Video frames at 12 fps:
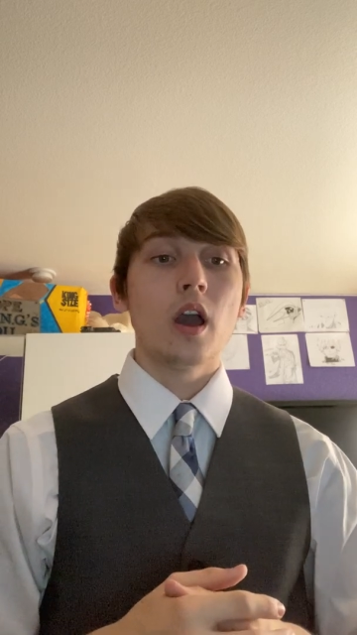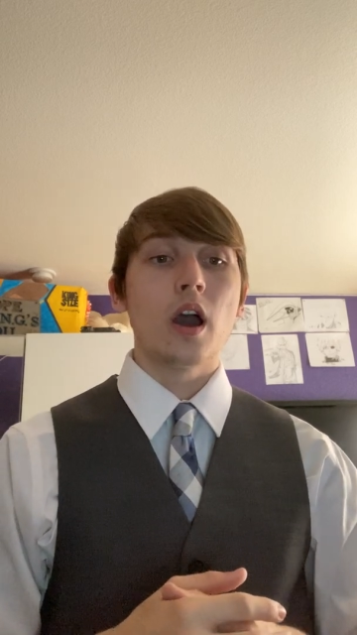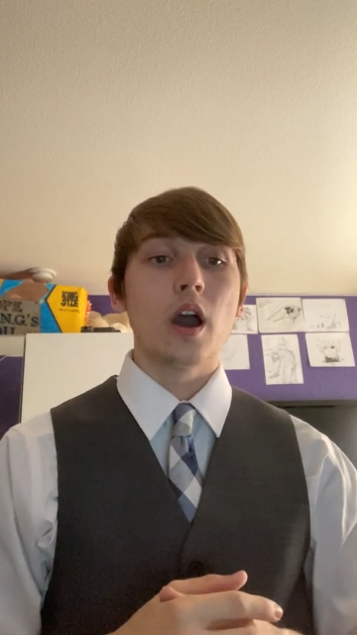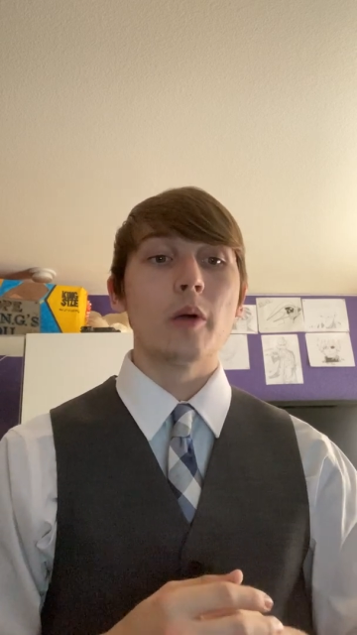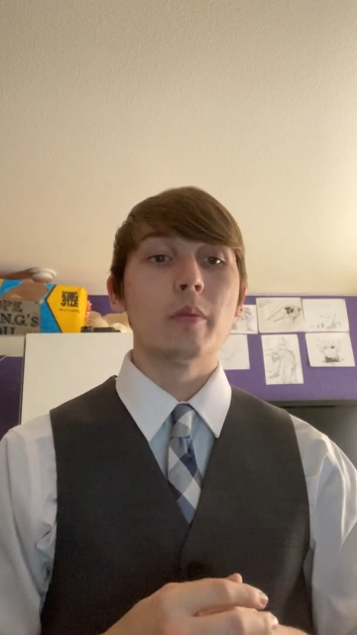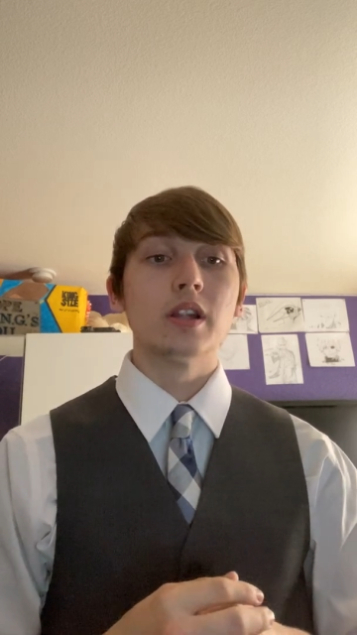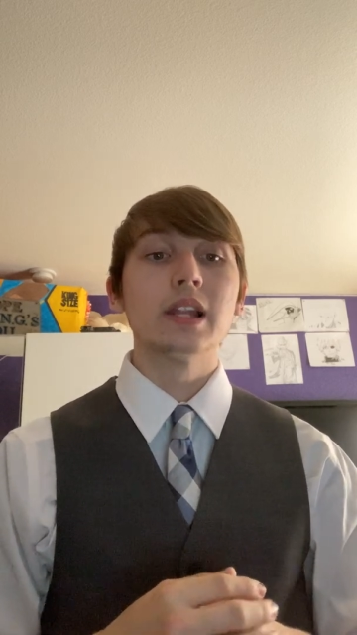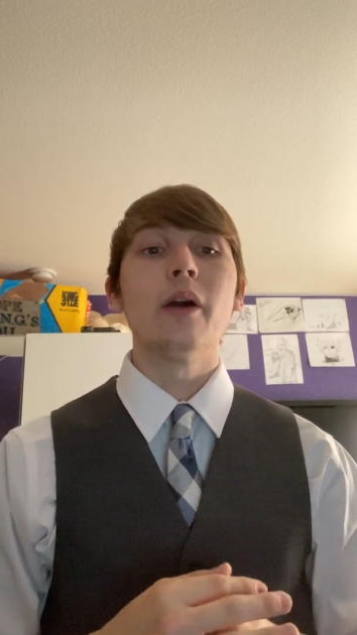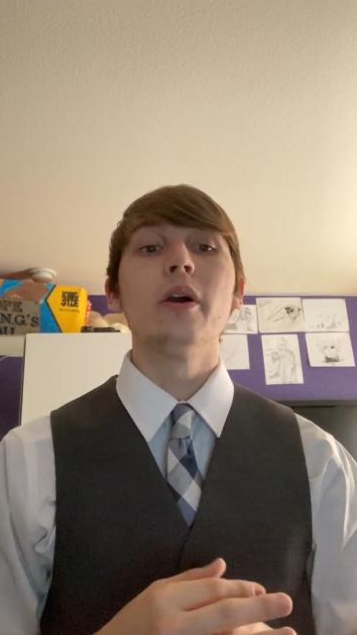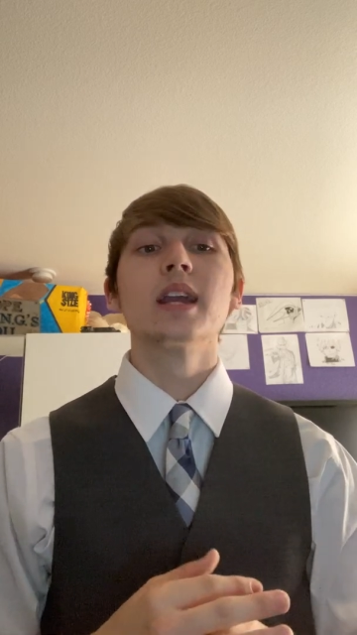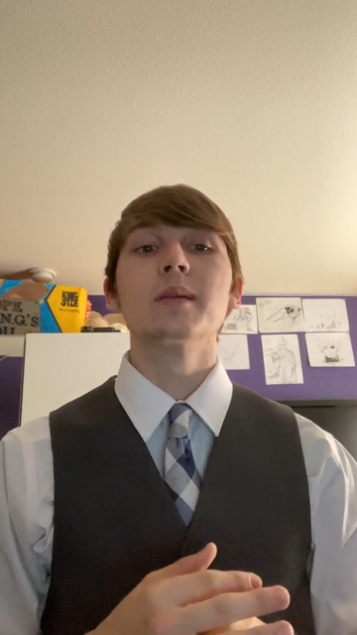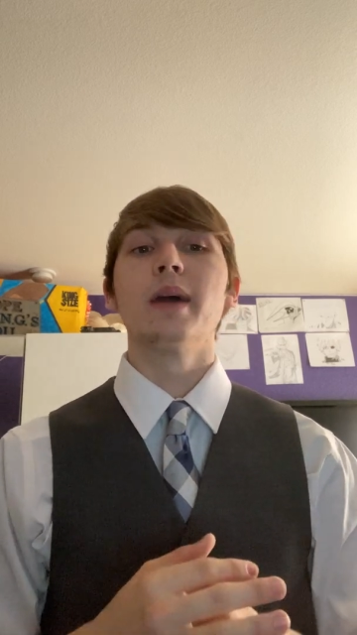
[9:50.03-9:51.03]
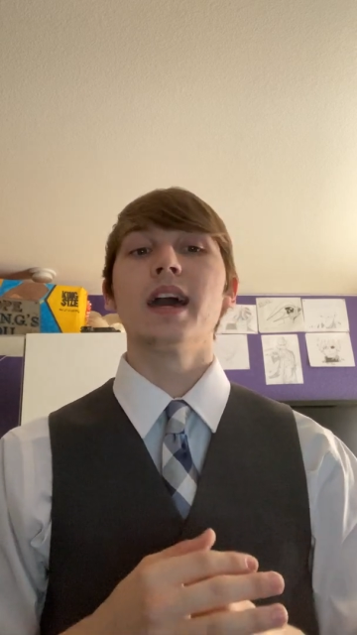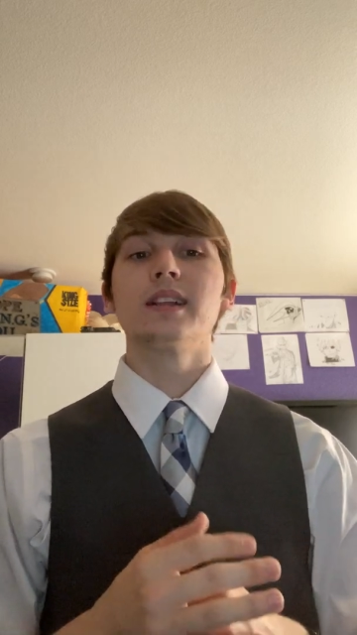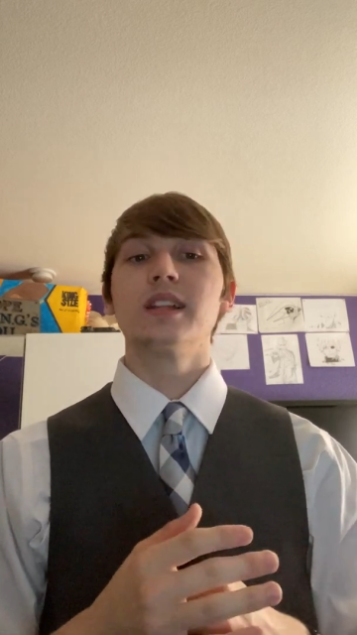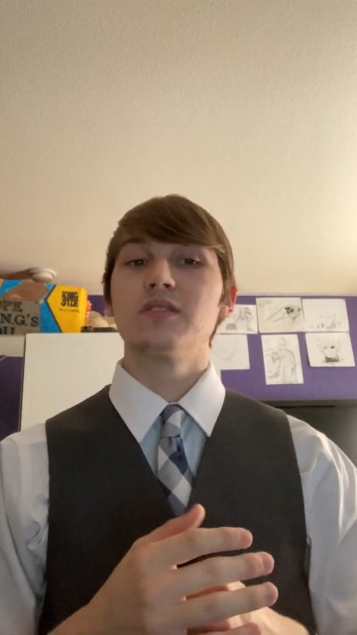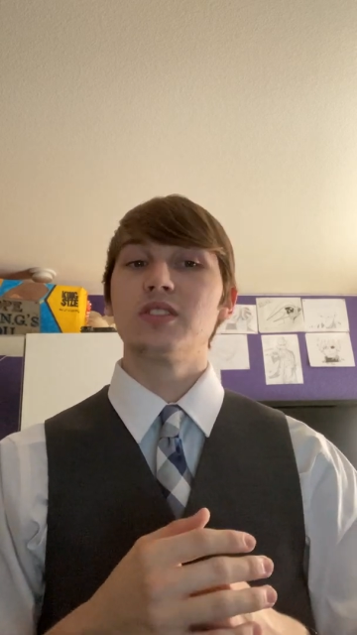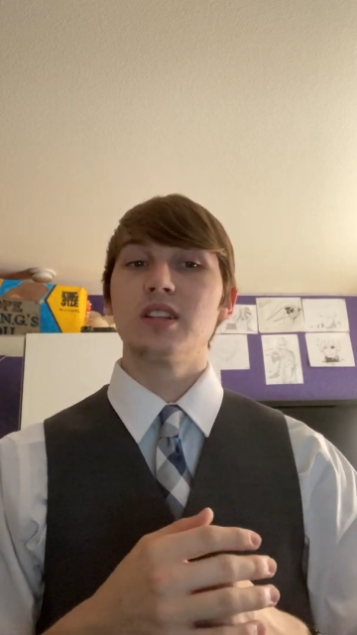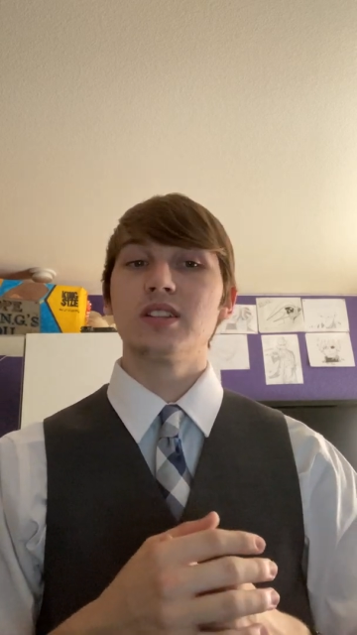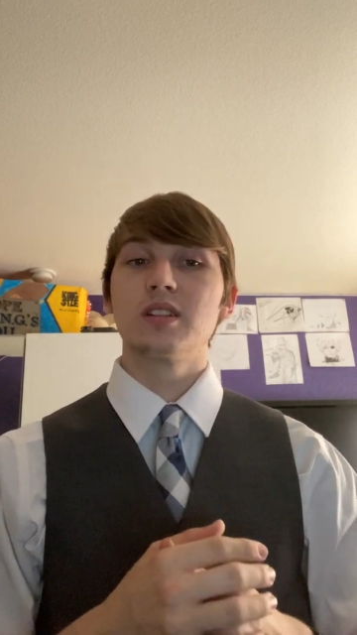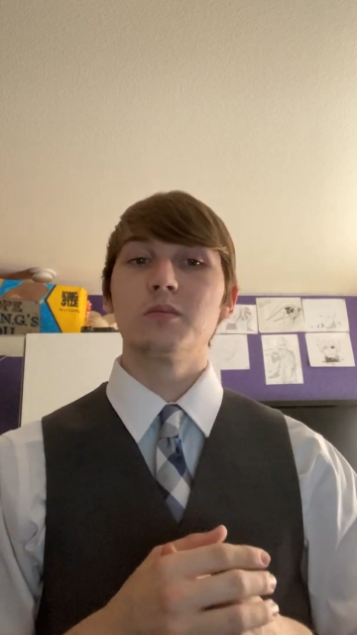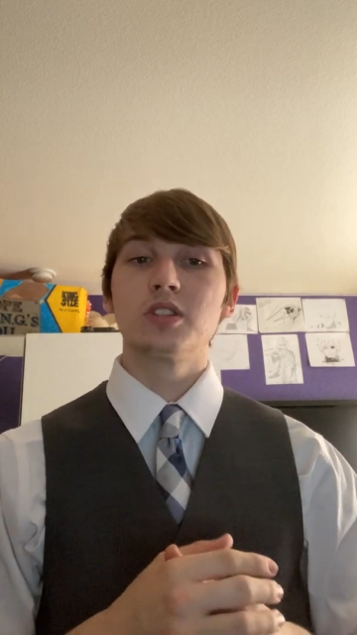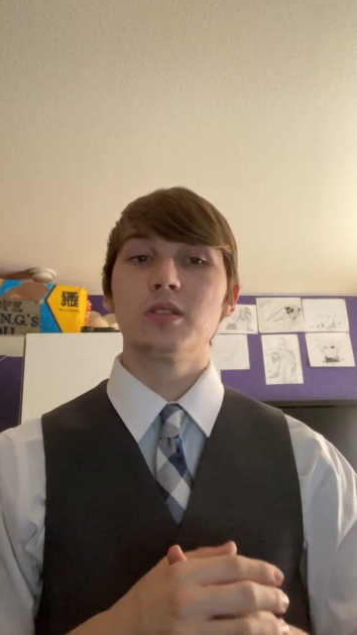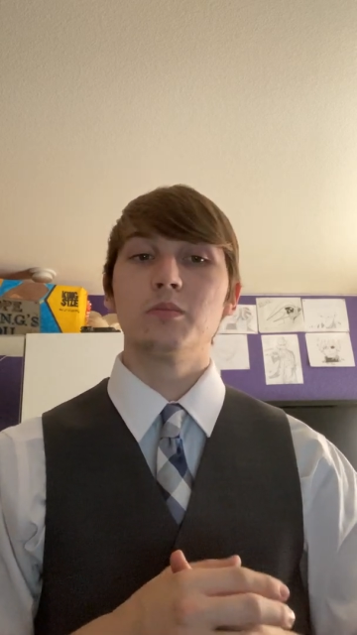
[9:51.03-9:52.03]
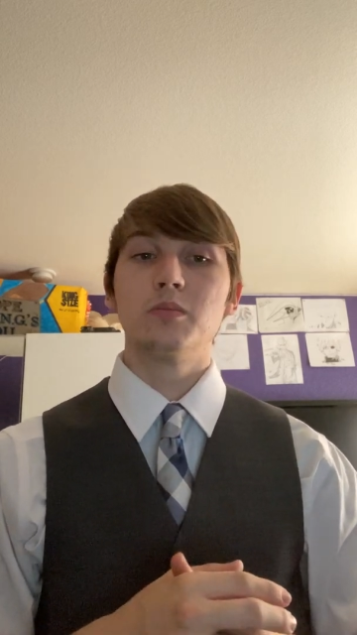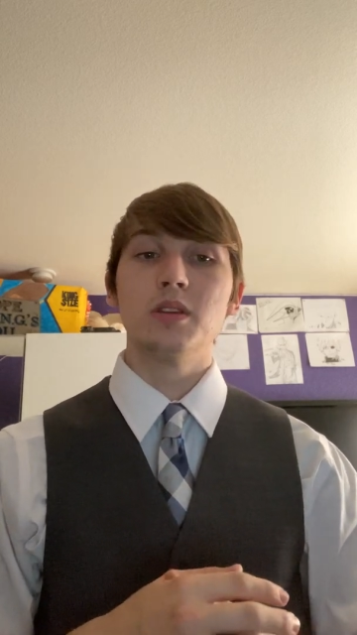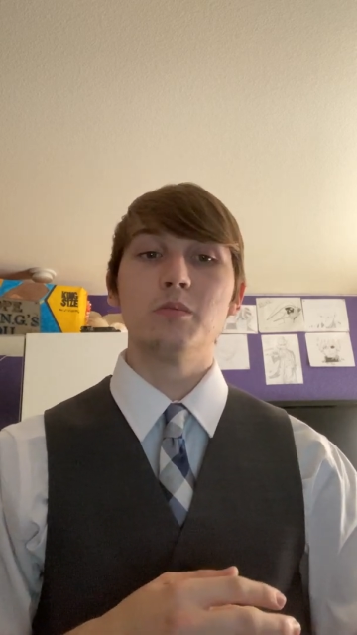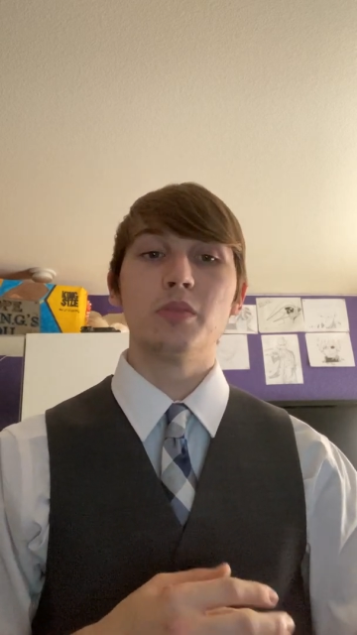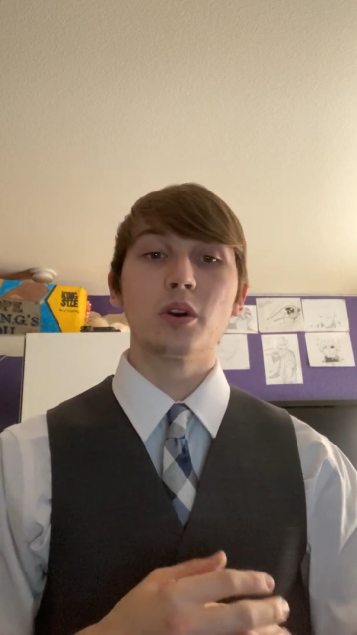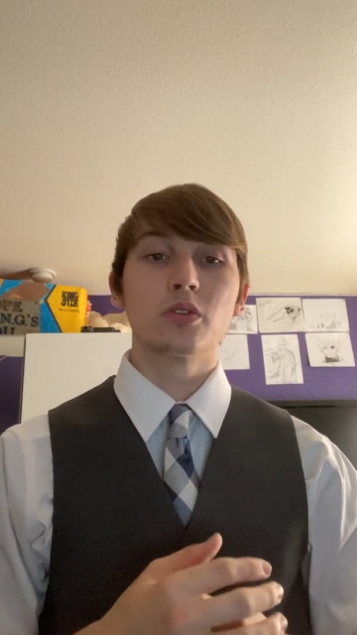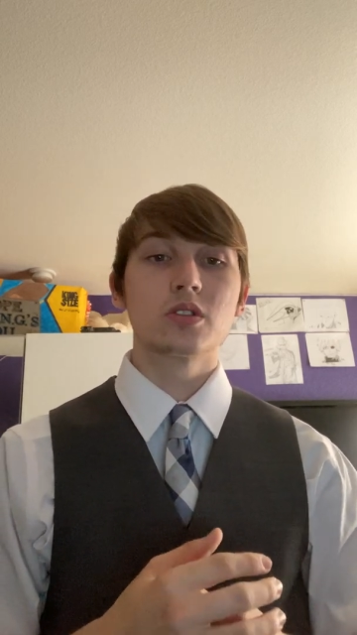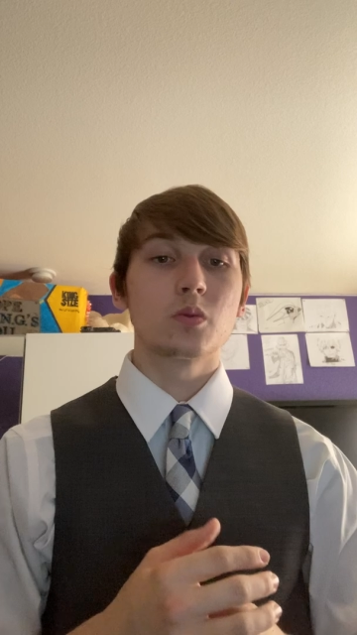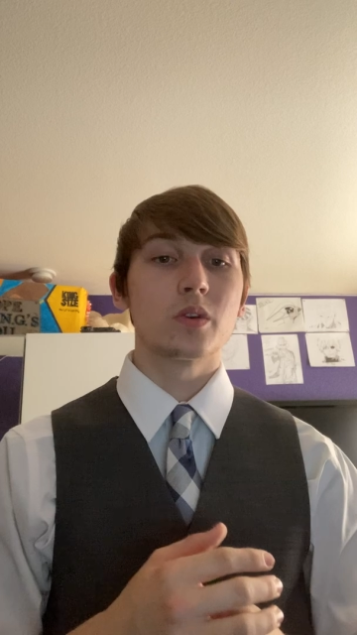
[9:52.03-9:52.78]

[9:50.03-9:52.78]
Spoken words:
allowing a maglev system to be built